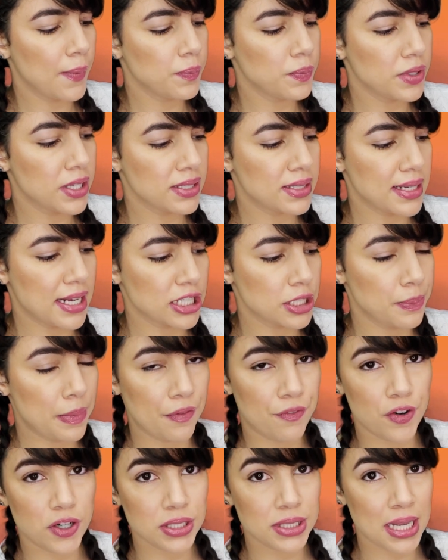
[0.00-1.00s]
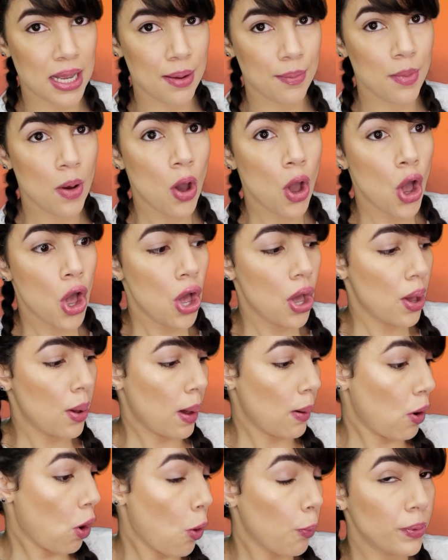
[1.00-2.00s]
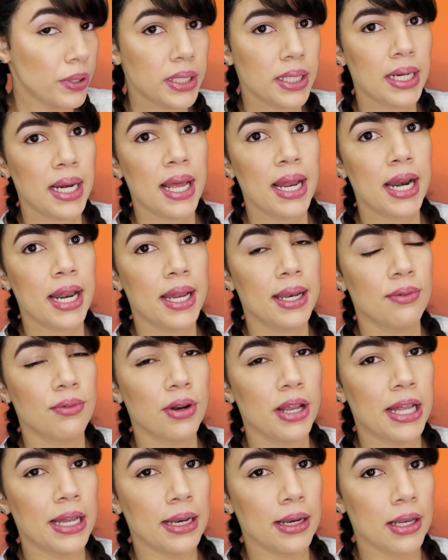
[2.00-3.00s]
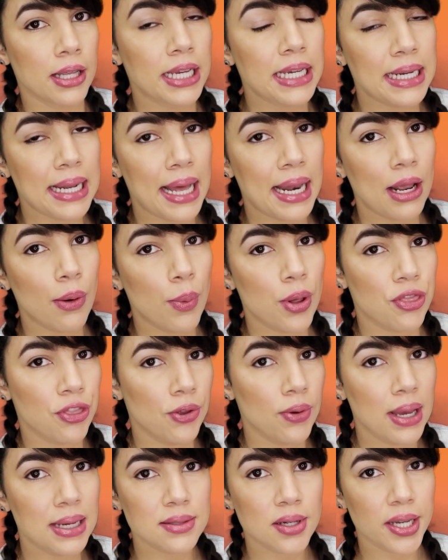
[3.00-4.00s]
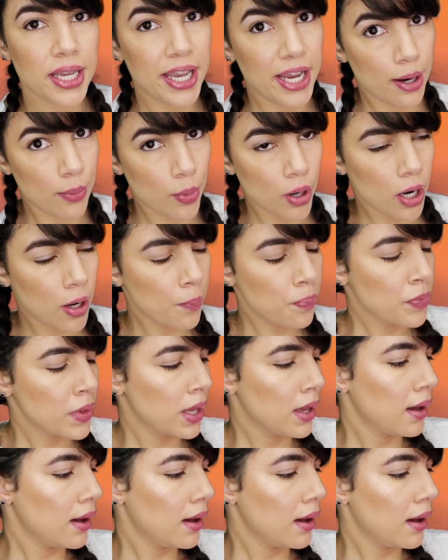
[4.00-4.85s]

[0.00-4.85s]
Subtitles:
This is actually my first time opening it and looking at it with you guys on camera.